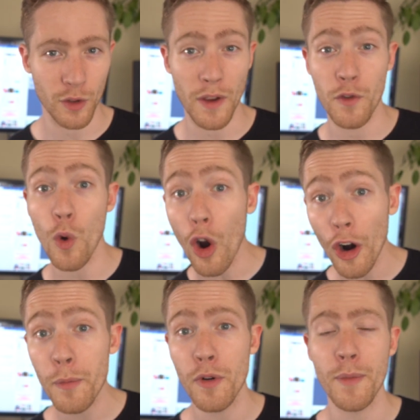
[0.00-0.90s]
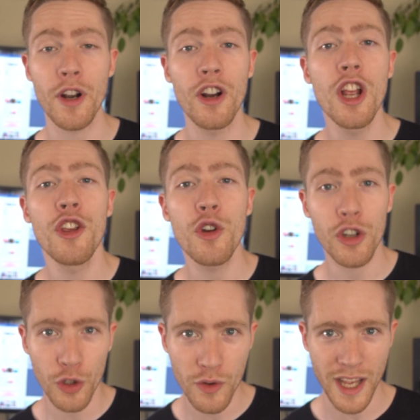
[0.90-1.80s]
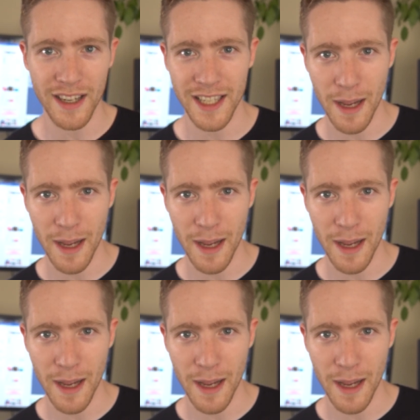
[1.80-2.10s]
So if you are in Premiere, you can use that to